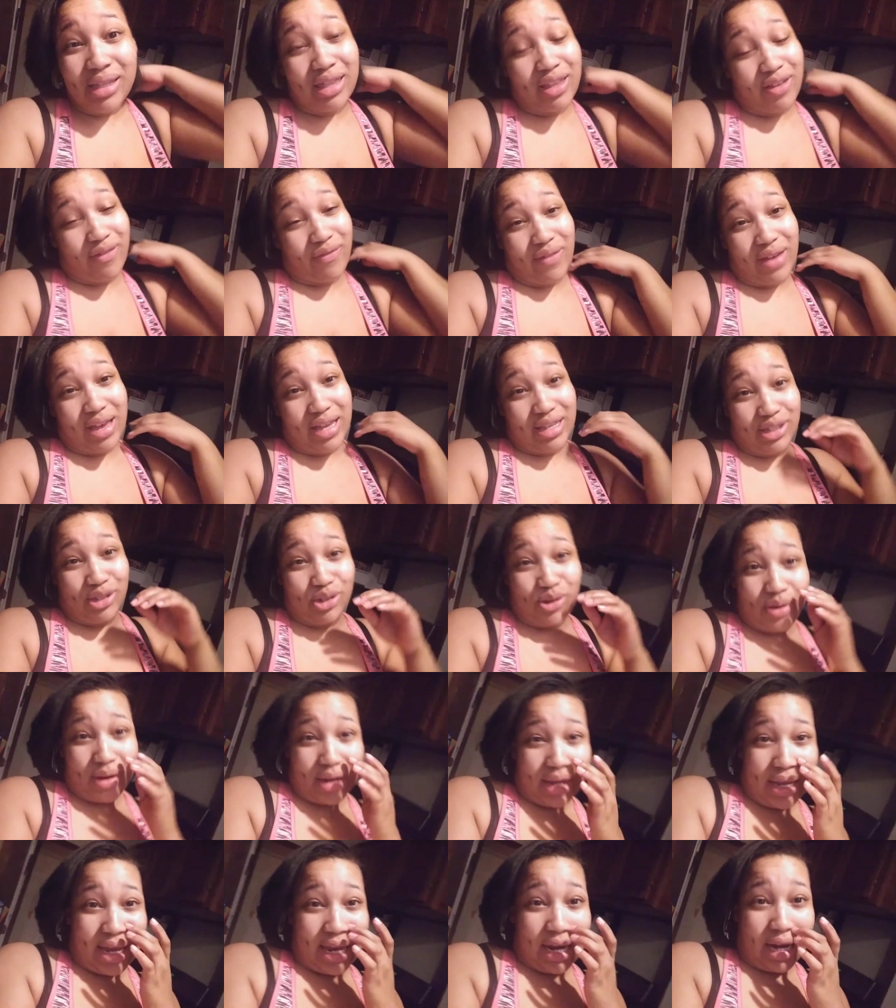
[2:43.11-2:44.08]
the faster you
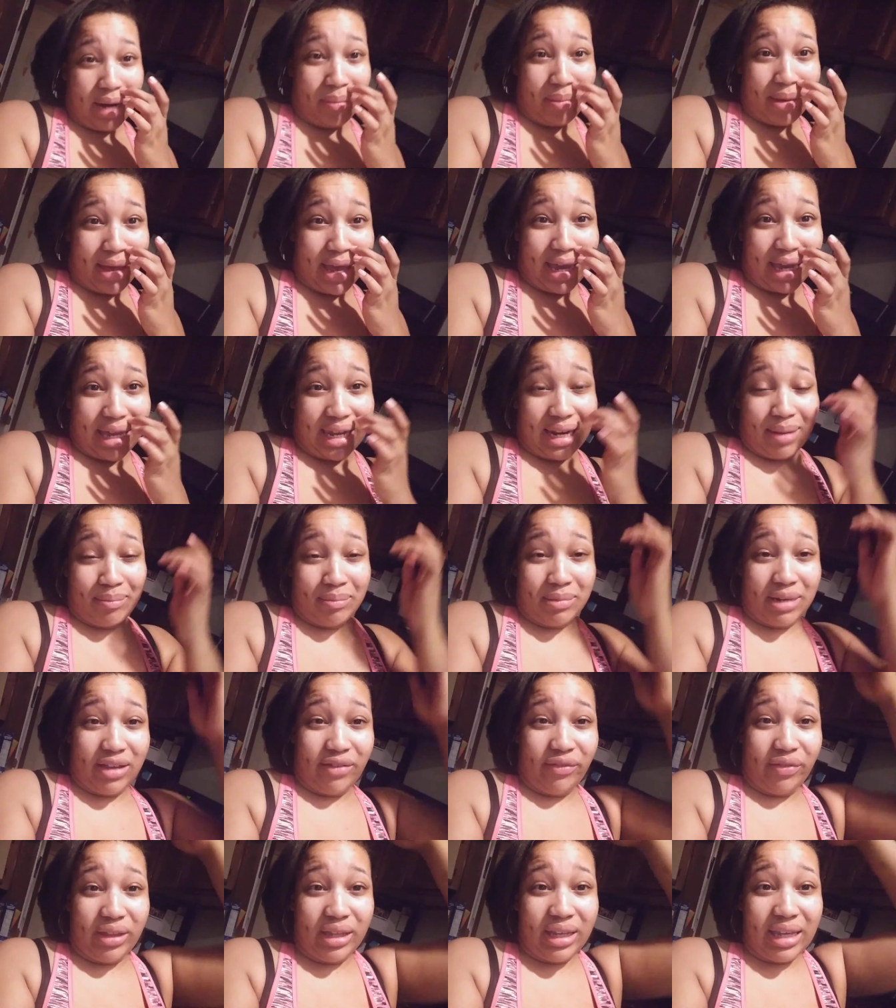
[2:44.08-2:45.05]
can gain it back, and I'm
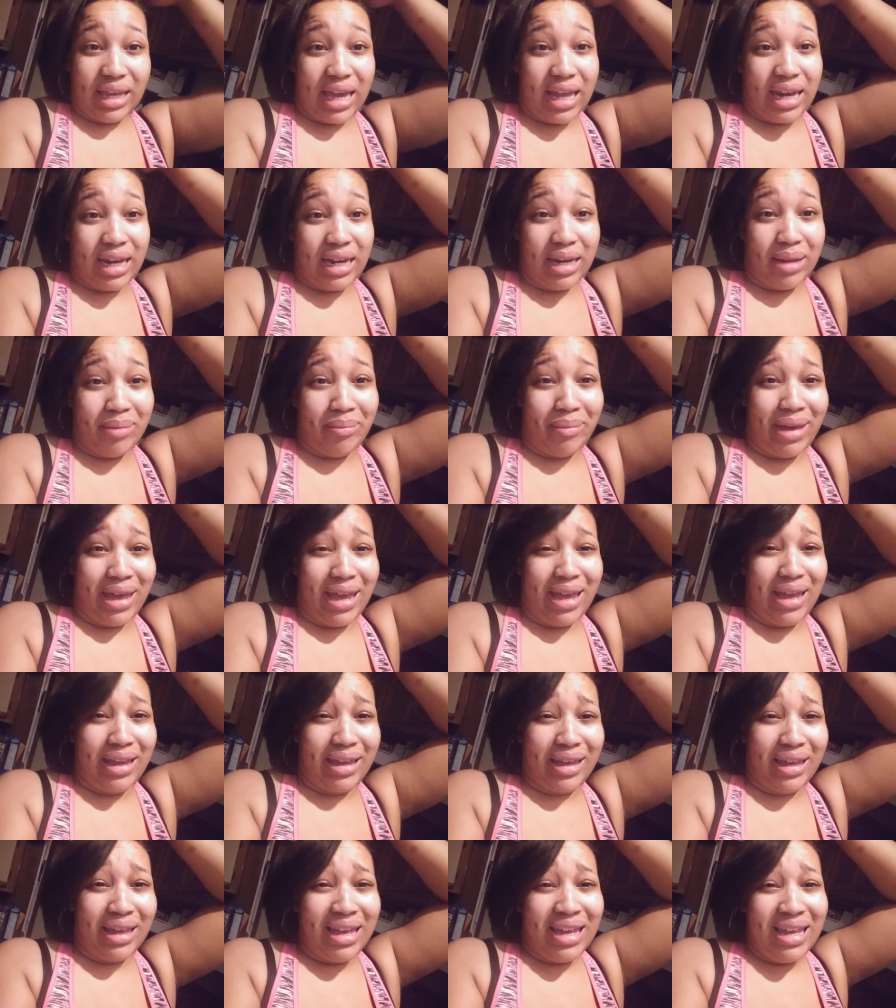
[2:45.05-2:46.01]
definitely getting it
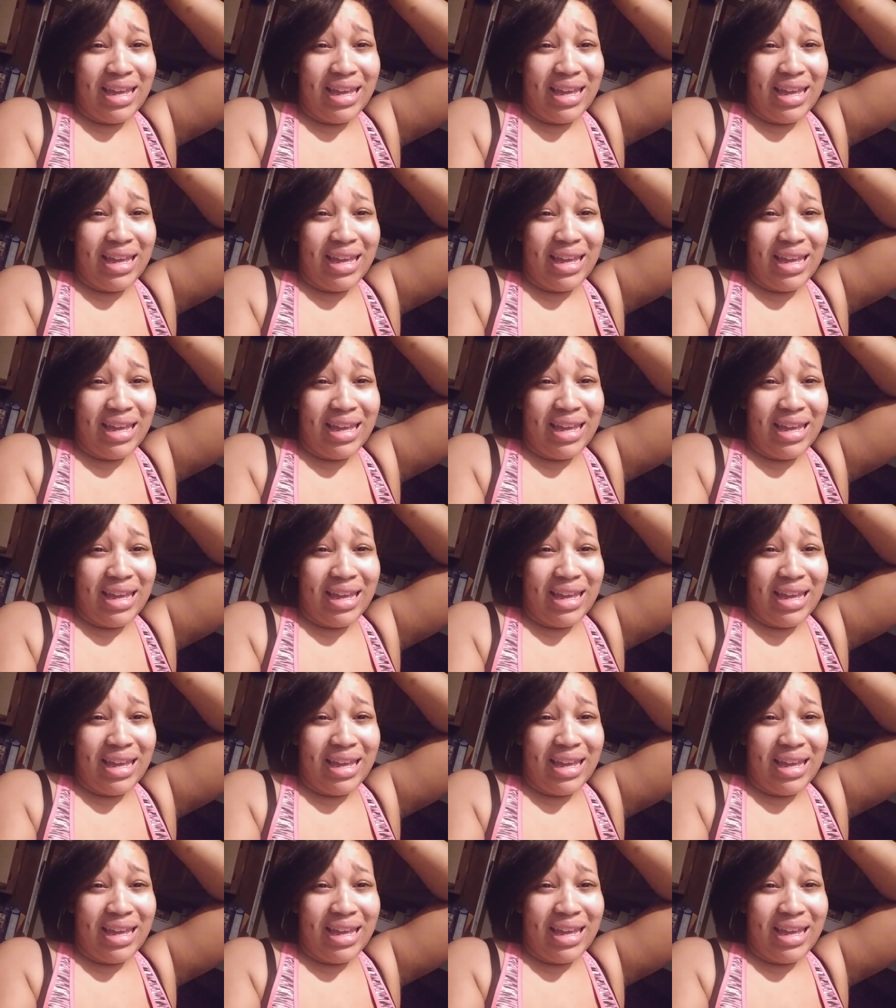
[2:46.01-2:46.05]
back.